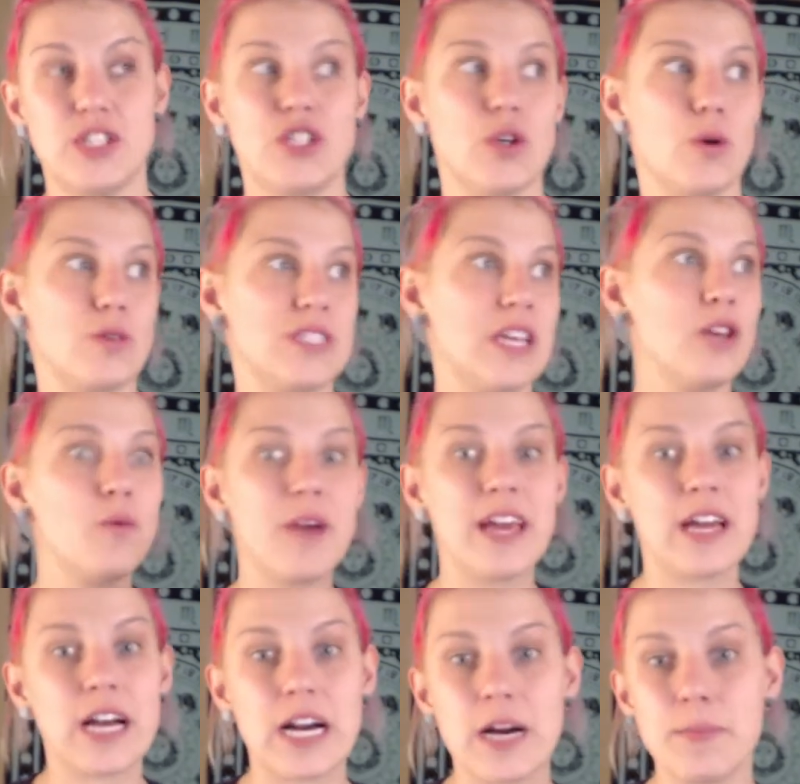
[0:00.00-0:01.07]
So say you
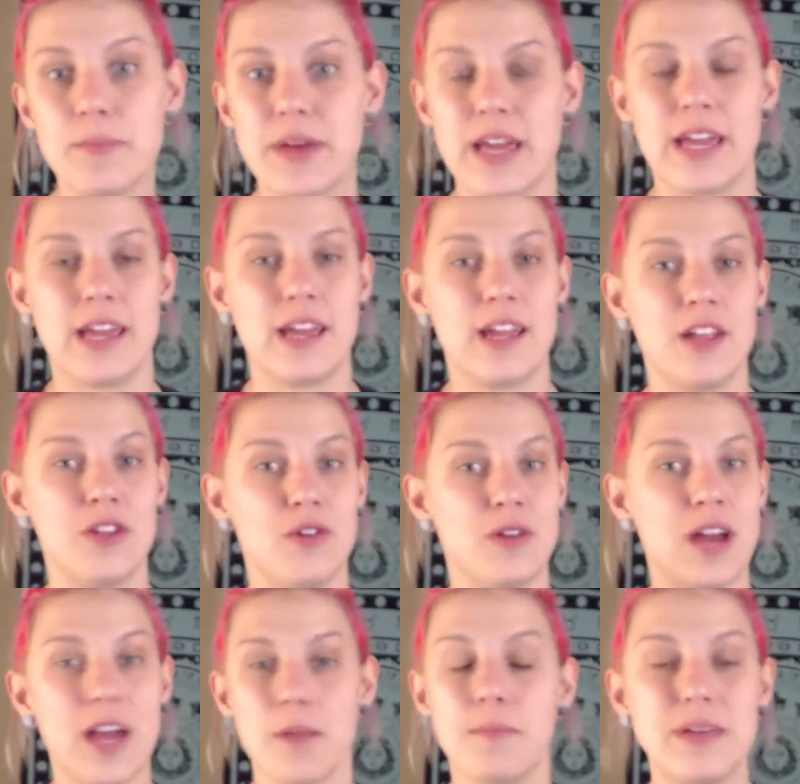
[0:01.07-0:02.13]
wake up and you
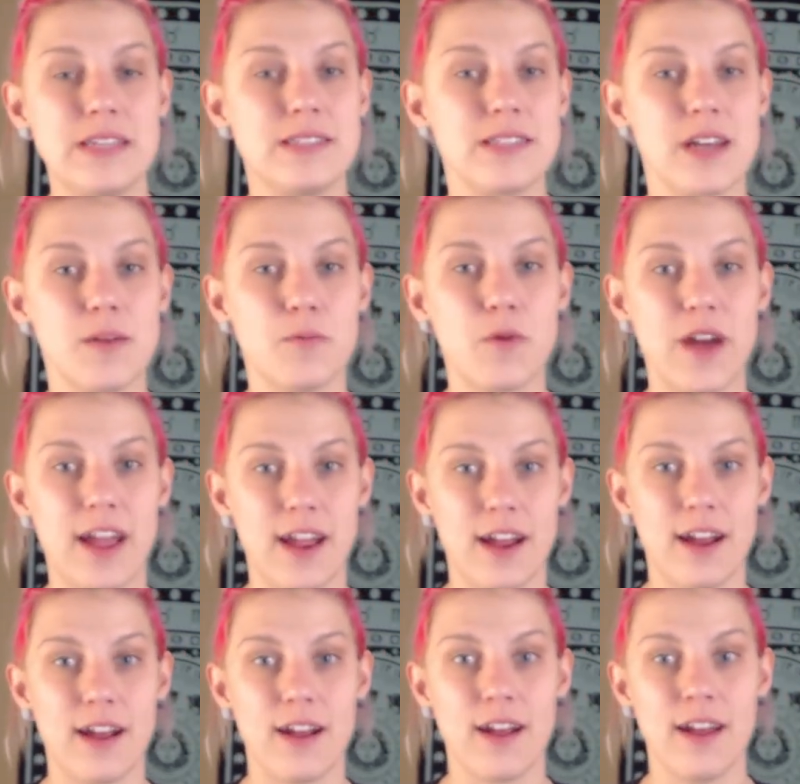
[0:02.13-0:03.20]
gotta be
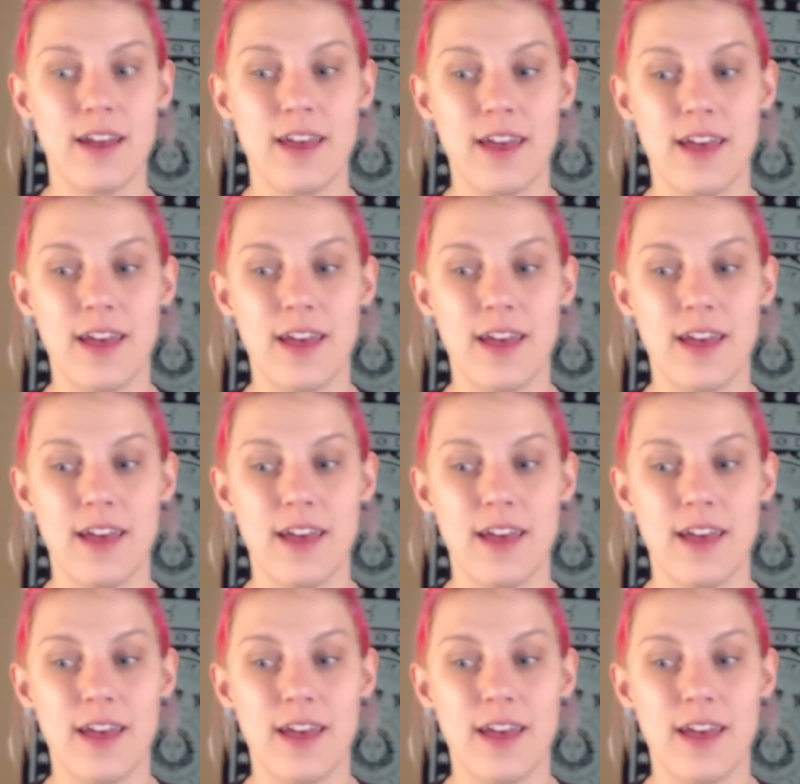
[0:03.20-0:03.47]
somewhere